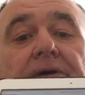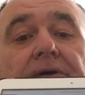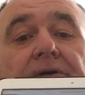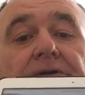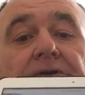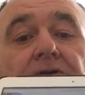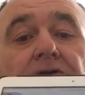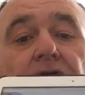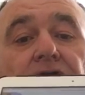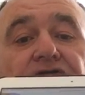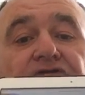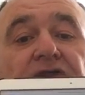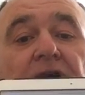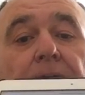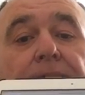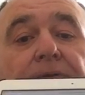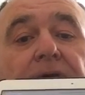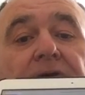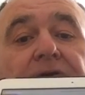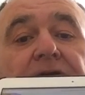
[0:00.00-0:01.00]
The good
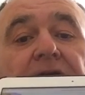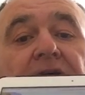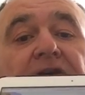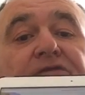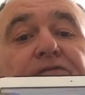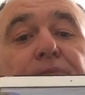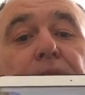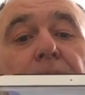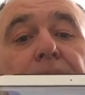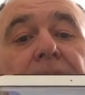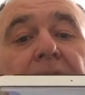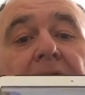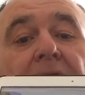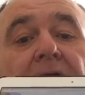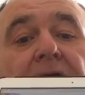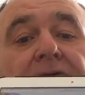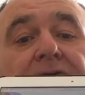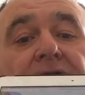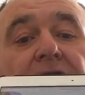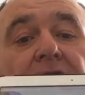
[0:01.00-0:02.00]
shepherd is
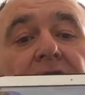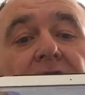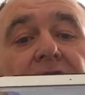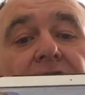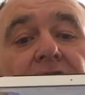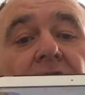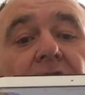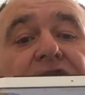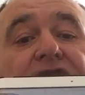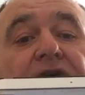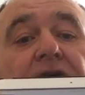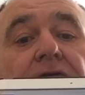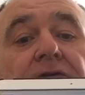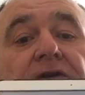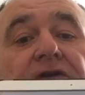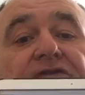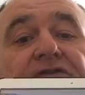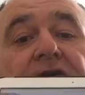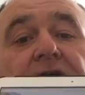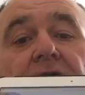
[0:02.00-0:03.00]
prepared not
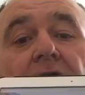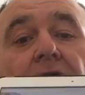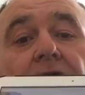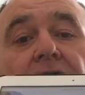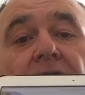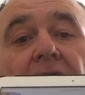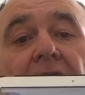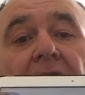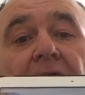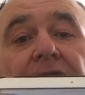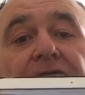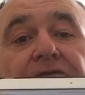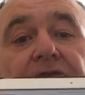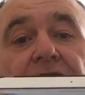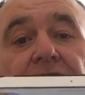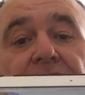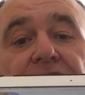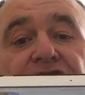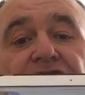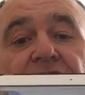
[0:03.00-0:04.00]
only to go
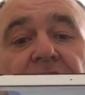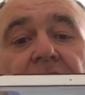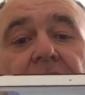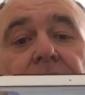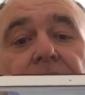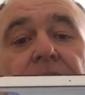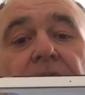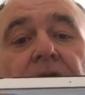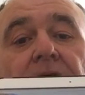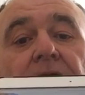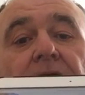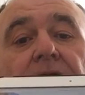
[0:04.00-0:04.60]
after the sheep,